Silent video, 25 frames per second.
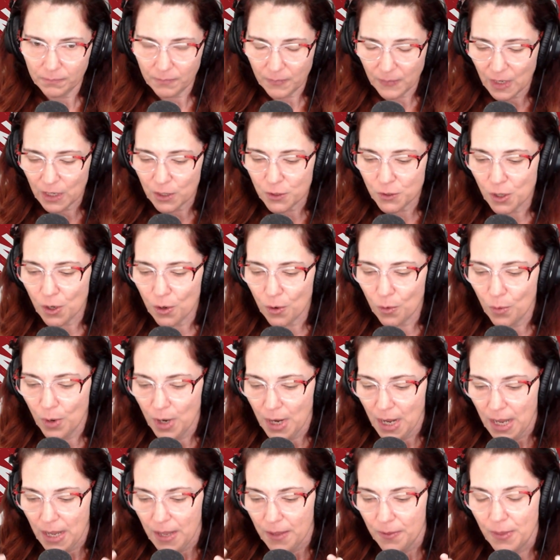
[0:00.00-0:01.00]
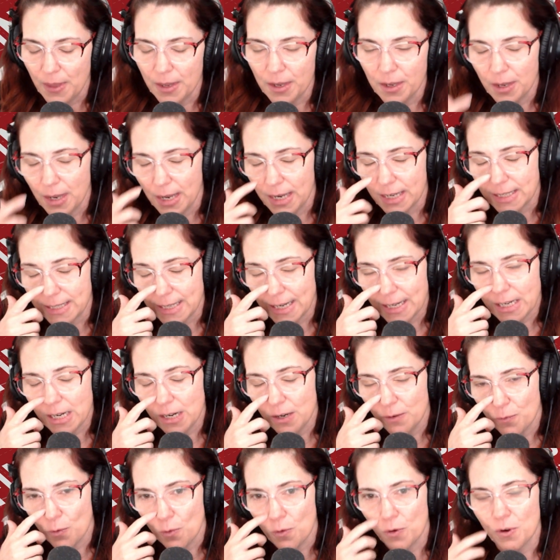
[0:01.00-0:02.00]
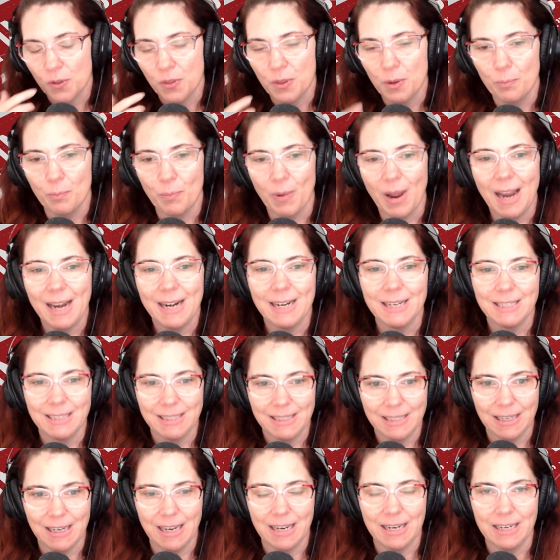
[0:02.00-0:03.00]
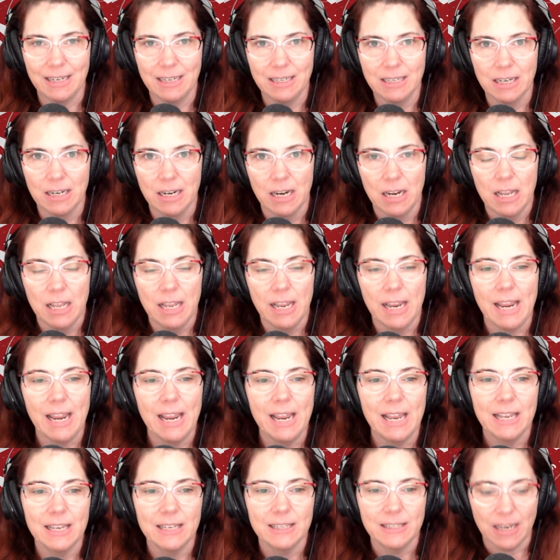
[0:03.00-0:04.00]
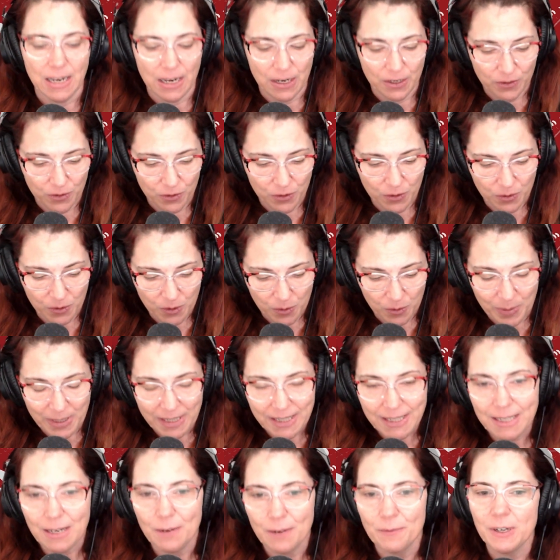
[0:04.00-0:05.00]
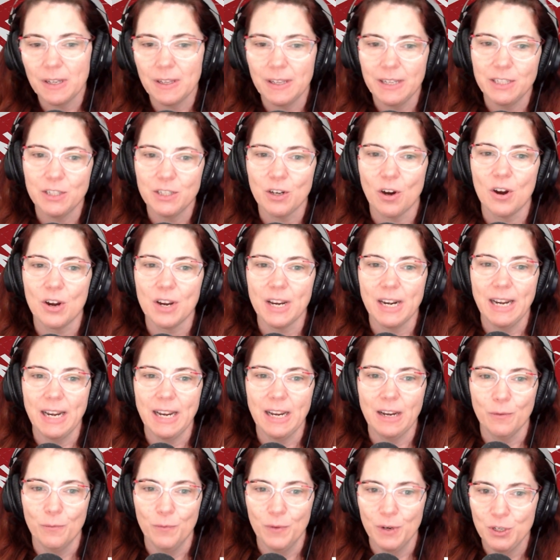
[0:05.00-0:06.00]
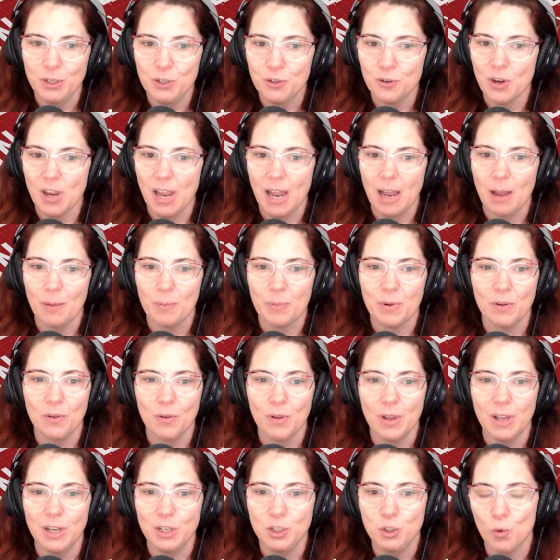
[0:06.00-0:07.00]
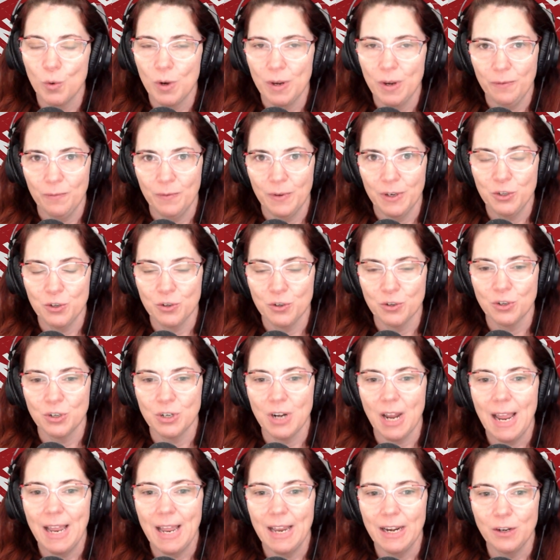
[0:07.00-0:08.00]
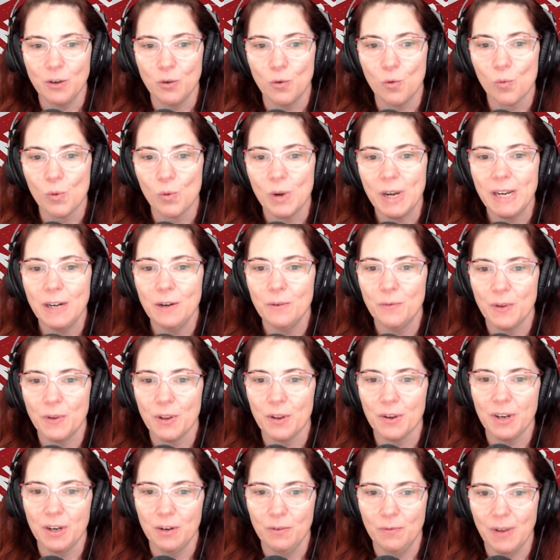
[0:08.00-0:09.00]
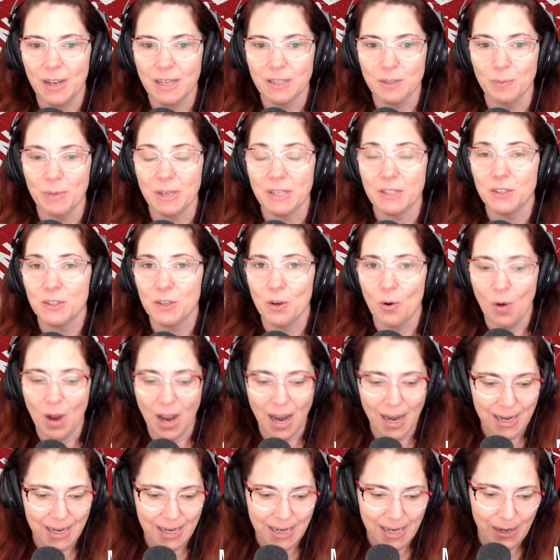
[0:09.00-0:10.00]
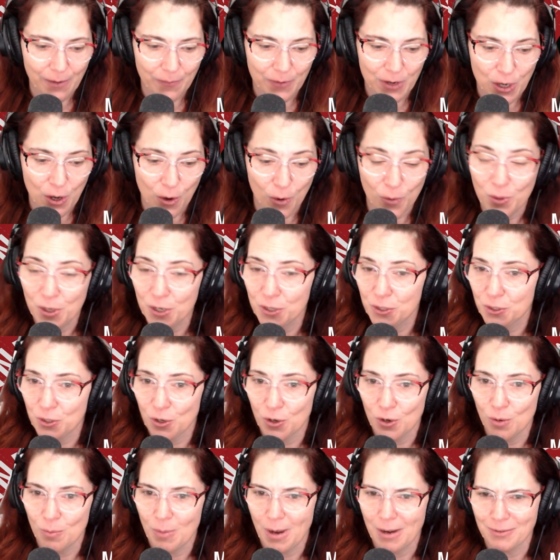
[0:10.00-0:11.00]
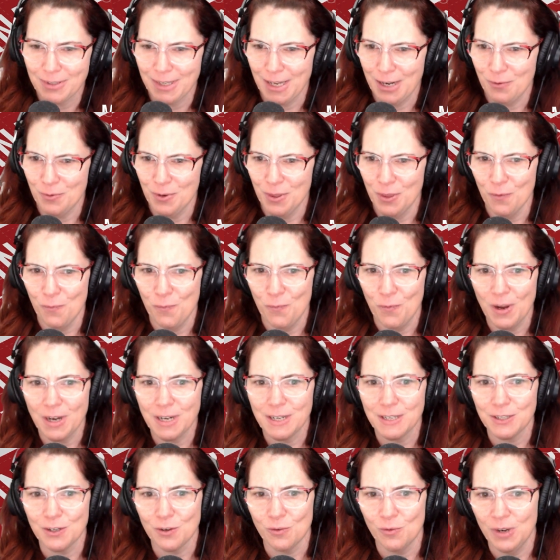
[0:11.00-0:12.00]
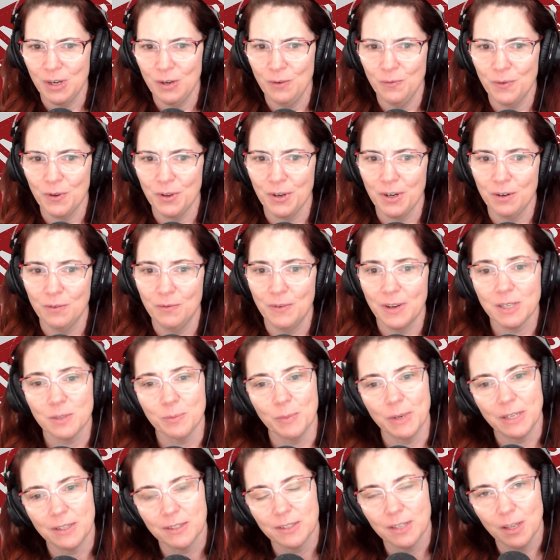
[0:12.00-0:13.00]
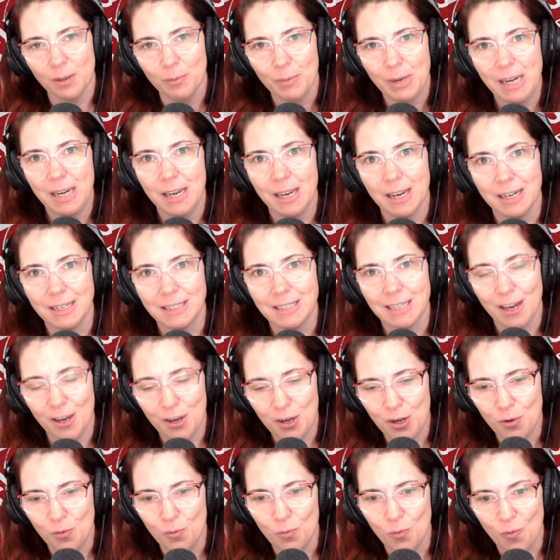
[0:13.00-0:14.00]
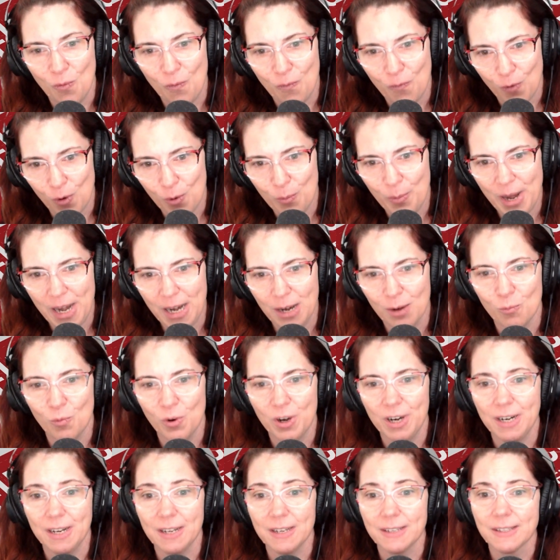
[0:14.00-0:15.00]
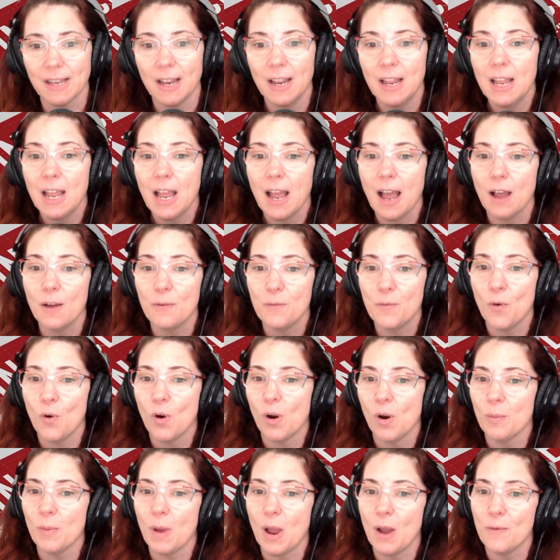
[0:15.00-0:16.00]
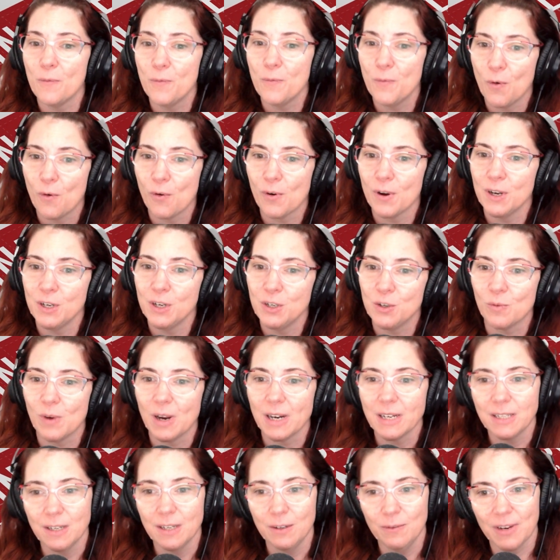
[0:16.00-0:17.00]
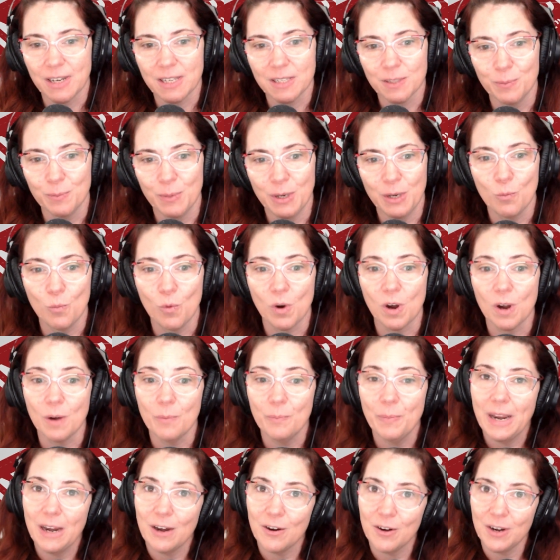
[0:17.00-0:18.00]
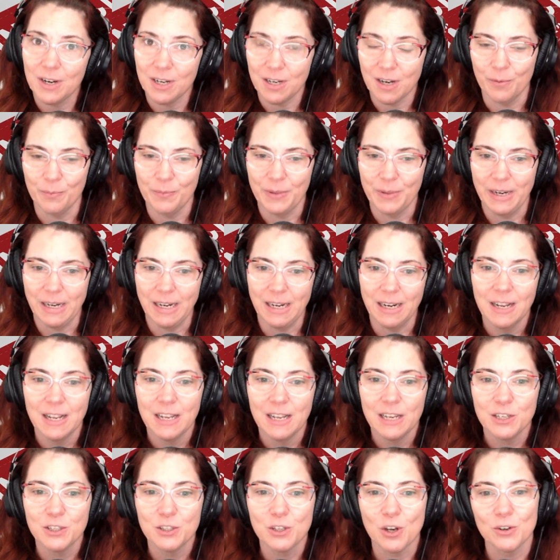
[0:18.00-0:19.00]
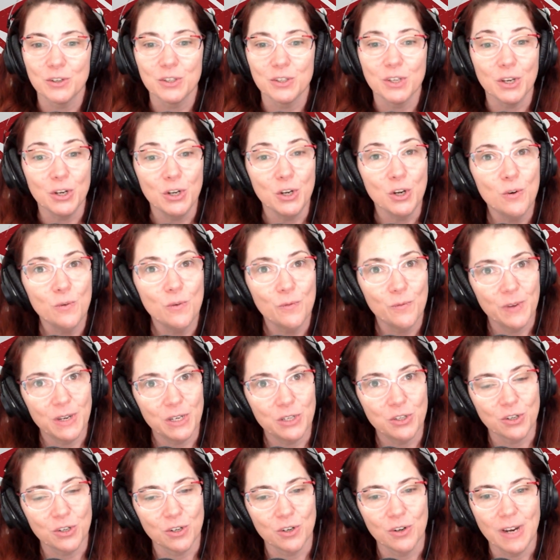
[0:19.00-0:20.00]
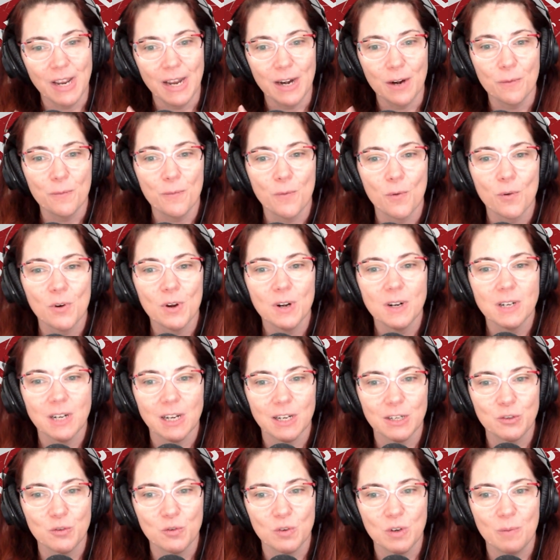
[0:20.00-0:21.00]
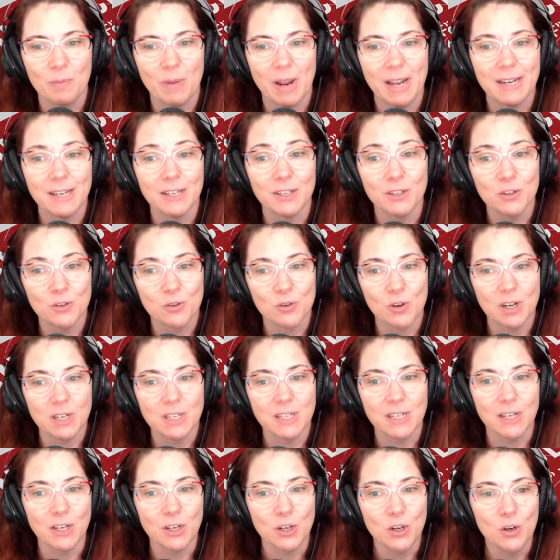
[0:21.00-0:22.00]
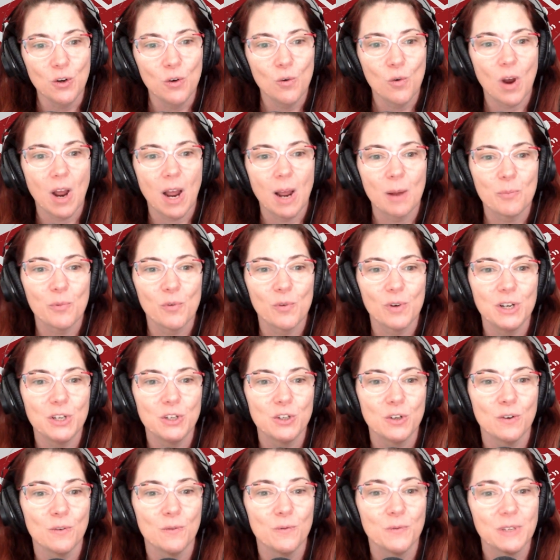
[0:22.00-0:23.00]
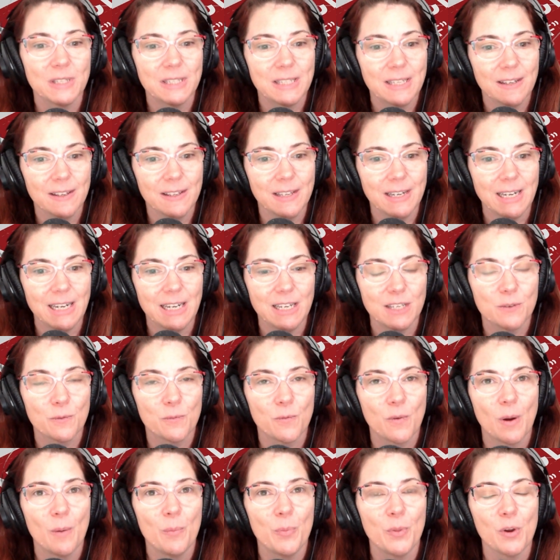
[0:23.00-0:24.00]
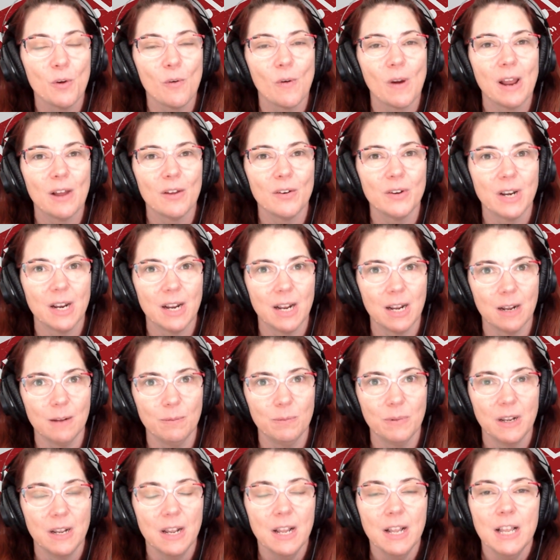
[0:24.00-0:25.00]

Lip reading: so the executive order that Biden signed is specifically targeting venture capital and joint ventured and greenfield investments. So I didn't even know this term. I was like, what the fuck is a greenfield investment? So let me tell you verbatim what it is. A form of foreign direct investment where a parent company starts a new venture in a foreign country by constructing new operational facilities from the ground up.